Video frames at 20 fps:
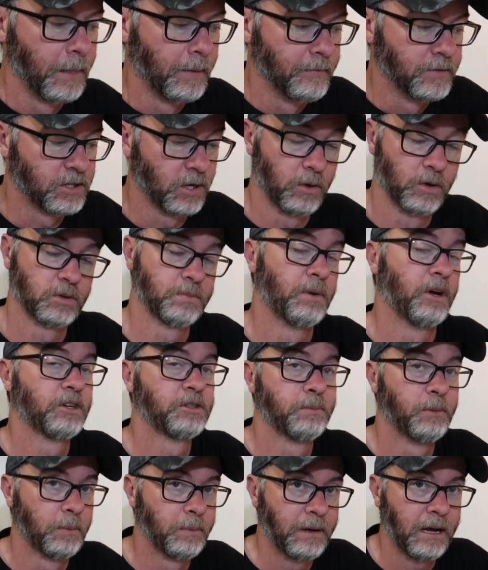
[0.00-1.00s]
So there's
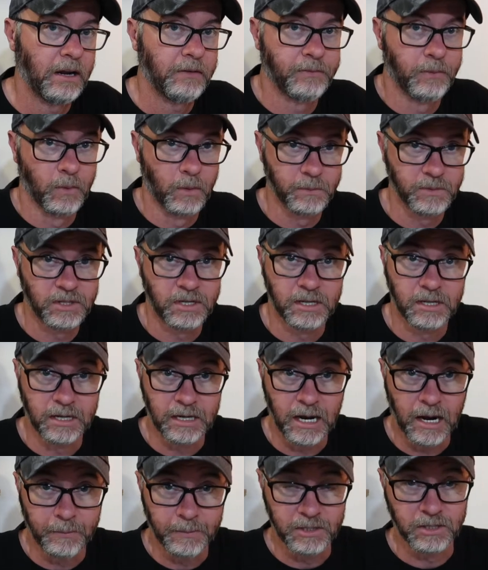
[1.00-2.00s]
multiple platforms to
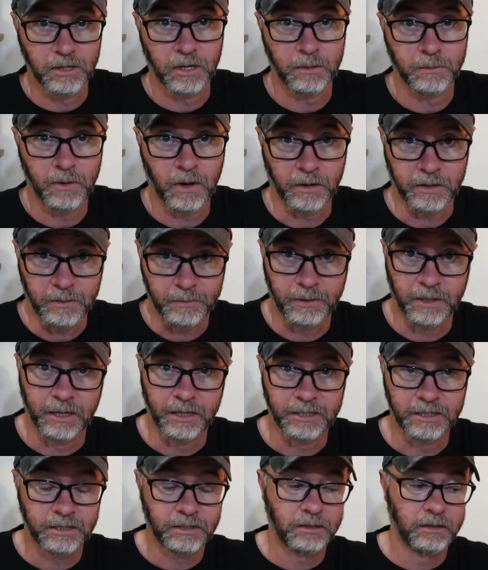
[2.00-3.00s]
the Amazon
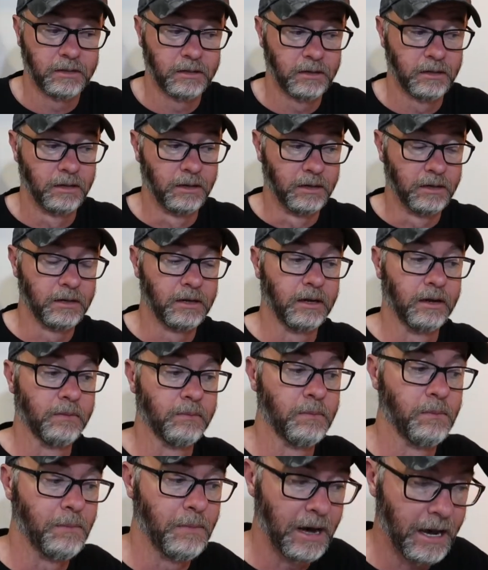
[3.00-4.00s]
marketplace.
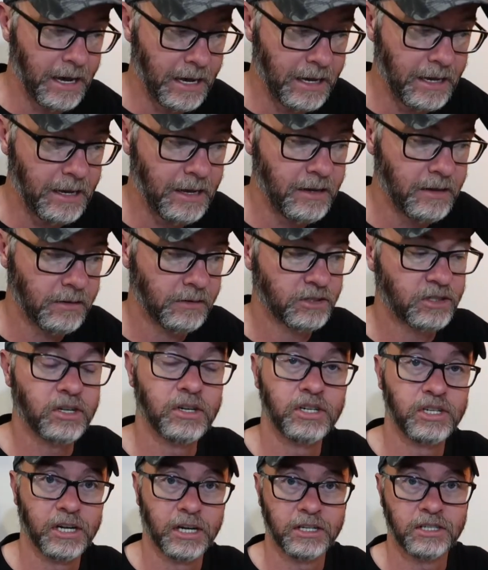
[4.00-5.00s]
My
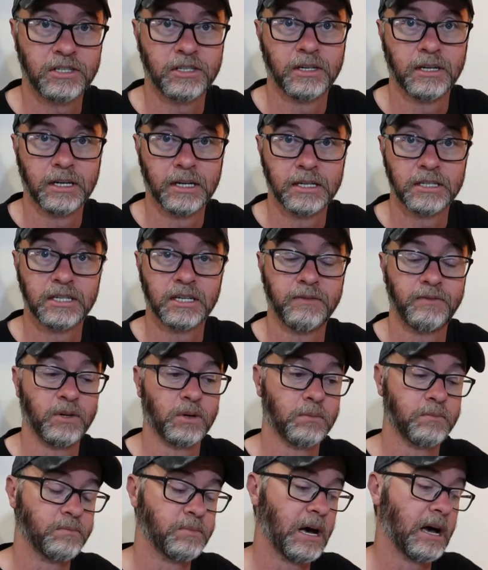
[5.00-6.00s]
suggestion is, if
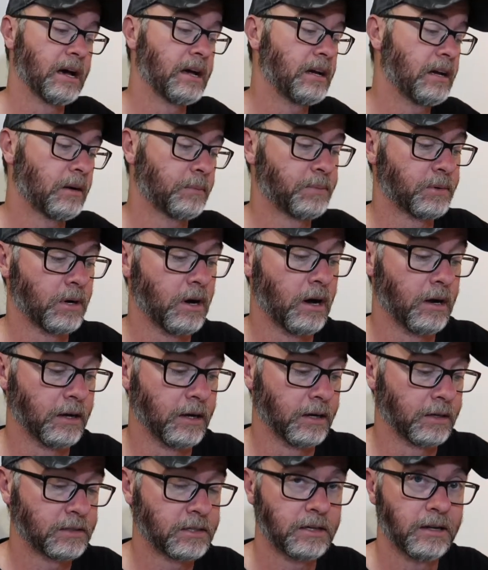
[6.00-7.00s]
you're buying a
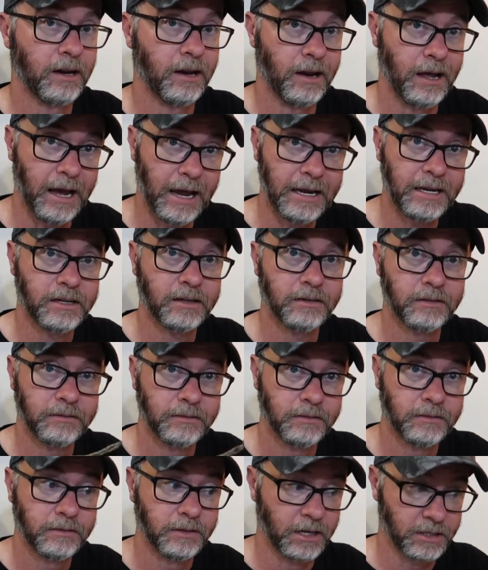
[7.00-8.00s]
product like
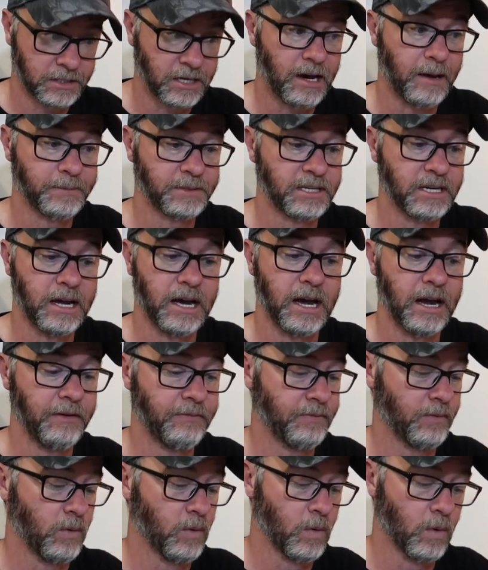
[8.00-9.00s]
a Tops knife
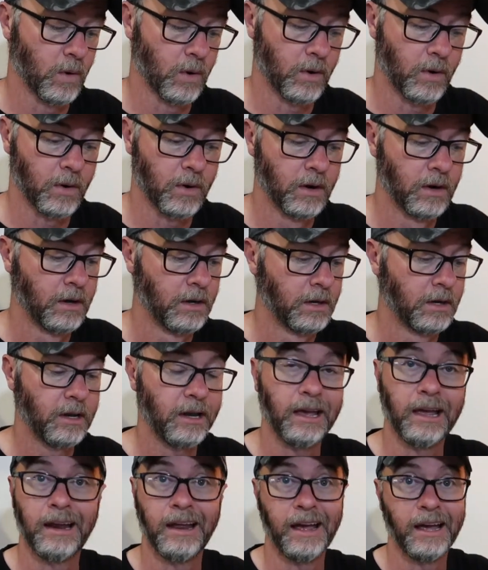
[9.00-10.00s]
or
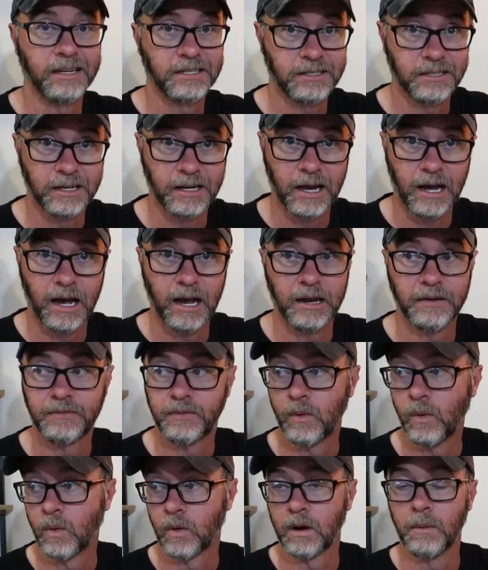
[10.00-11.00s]
an Essie knife
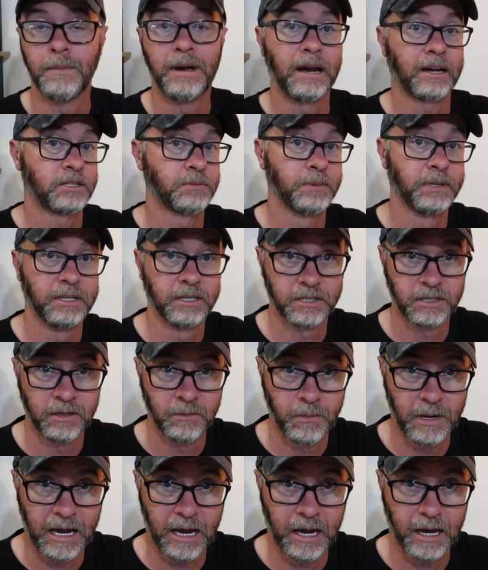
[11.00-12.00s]
or a
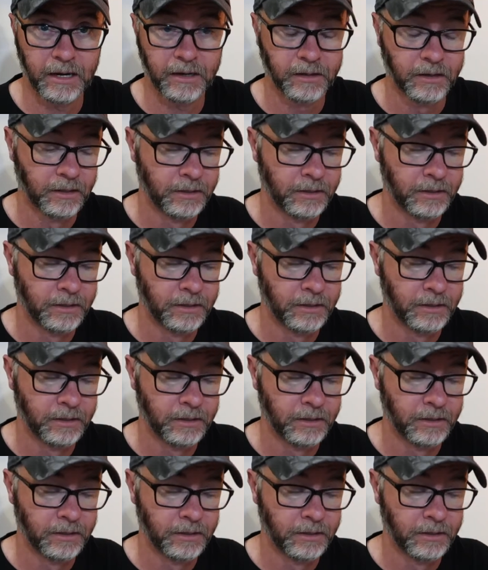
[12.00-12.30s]
Maxpedition bag,